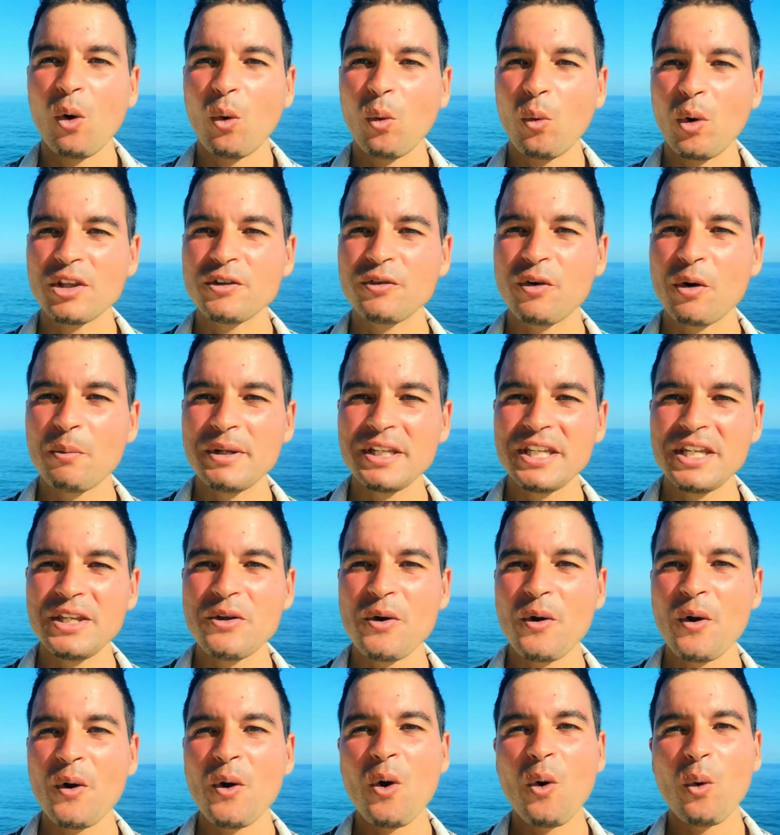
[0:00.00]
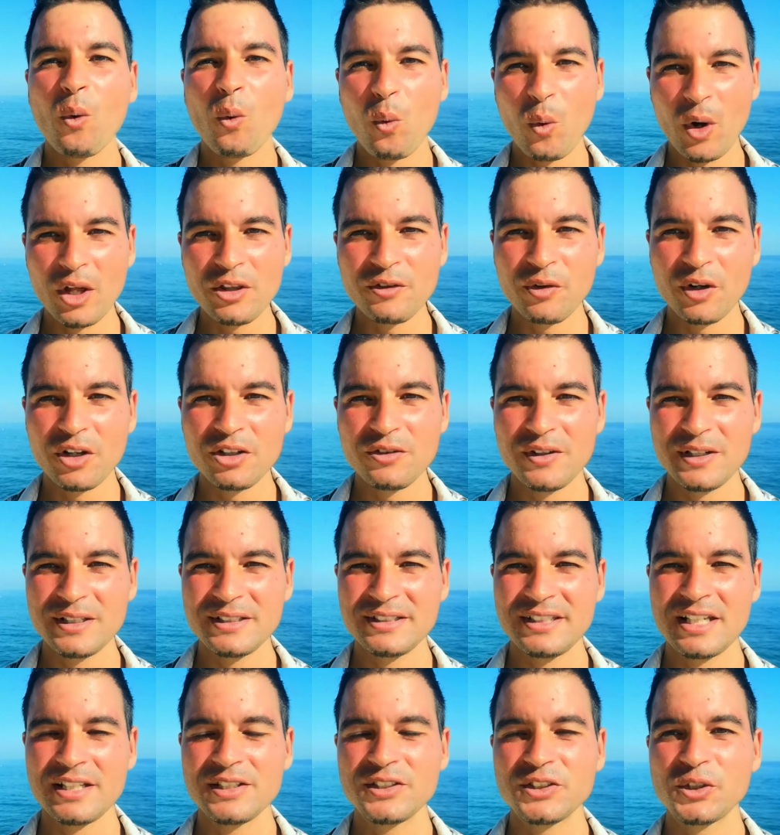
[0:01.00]
One for beginner, one for
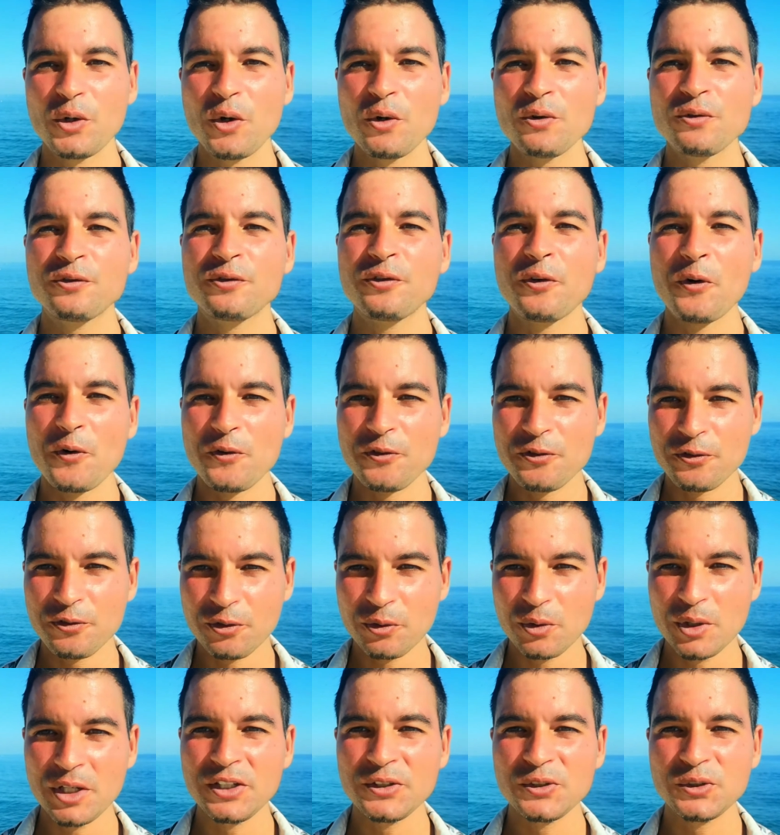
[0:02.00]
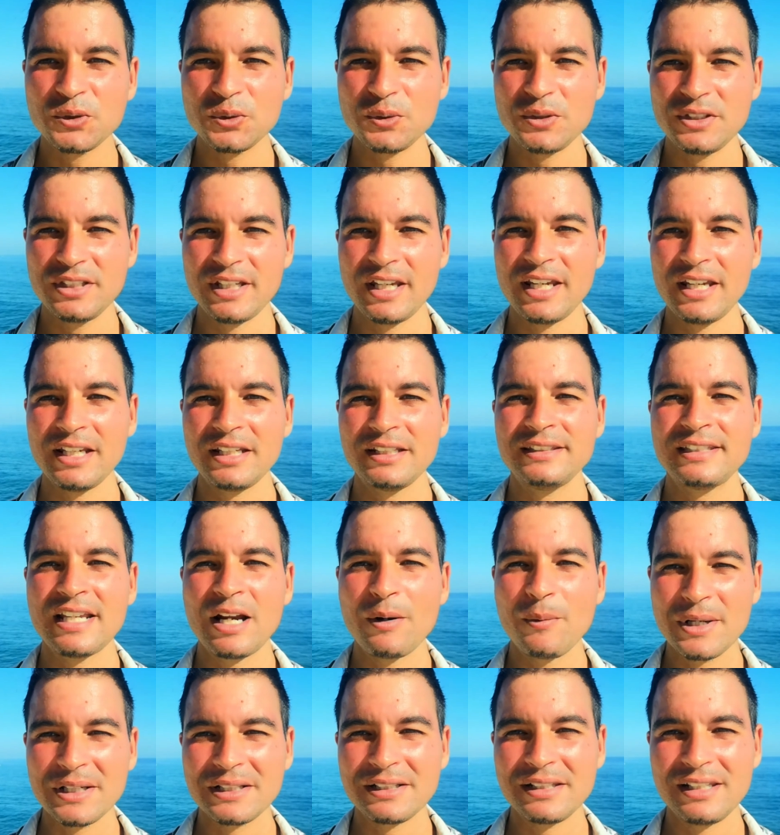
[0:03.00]
advanced dancer, for free today
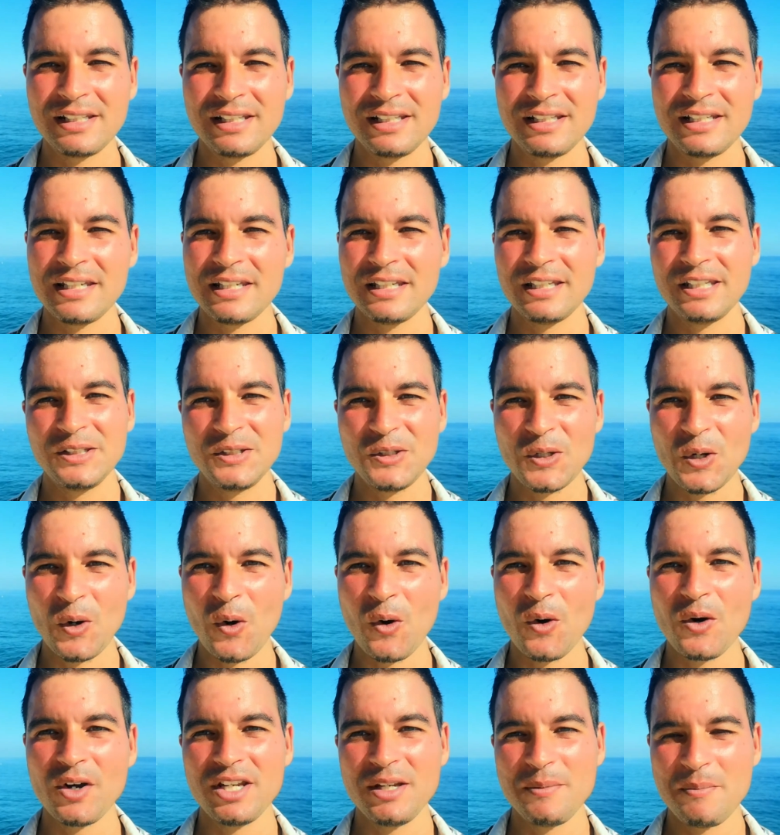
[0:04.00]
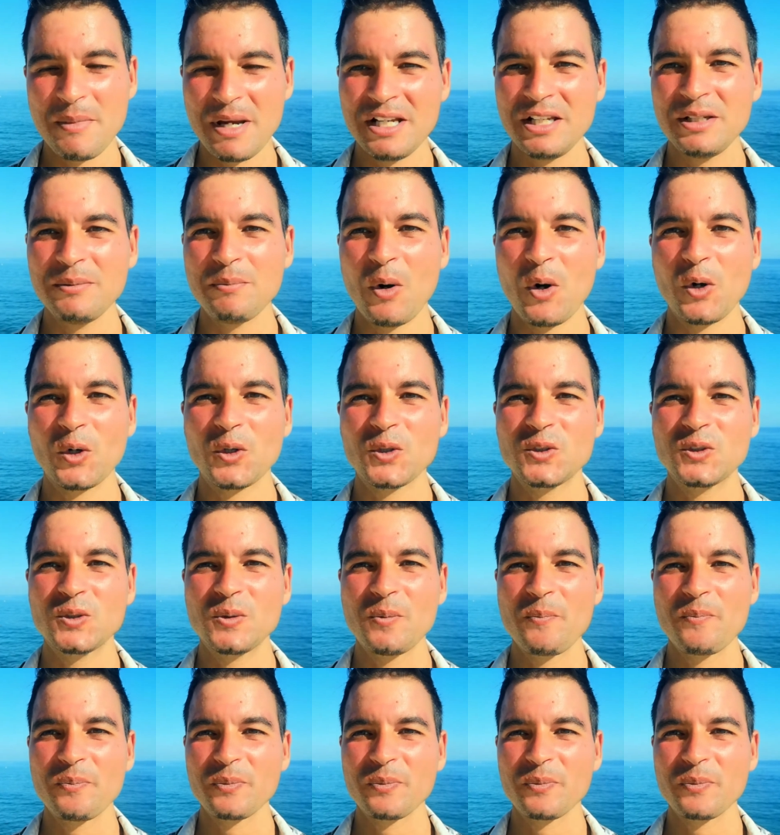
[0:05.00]
directly in your email inbox.